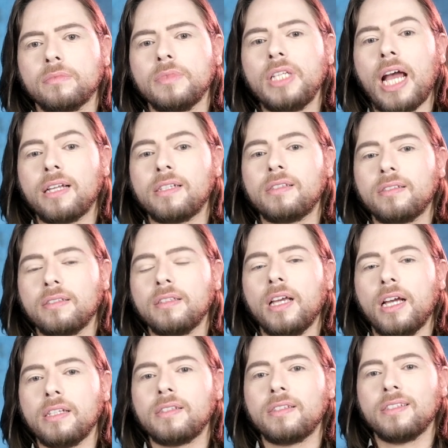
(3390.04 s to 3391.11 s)
Yes, and
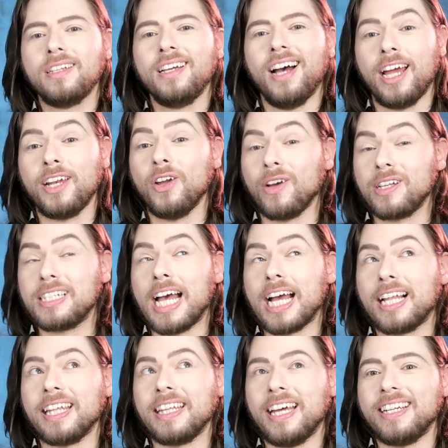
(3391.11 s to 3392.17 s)
yes, I know
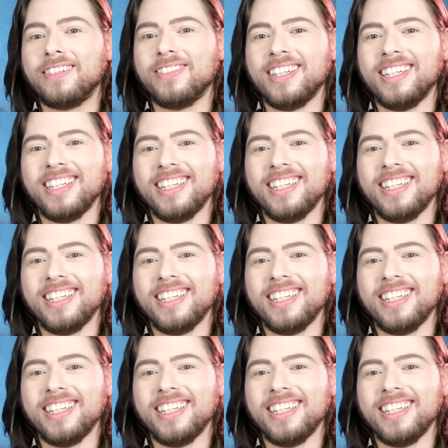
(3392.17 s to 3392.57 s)
exactly that.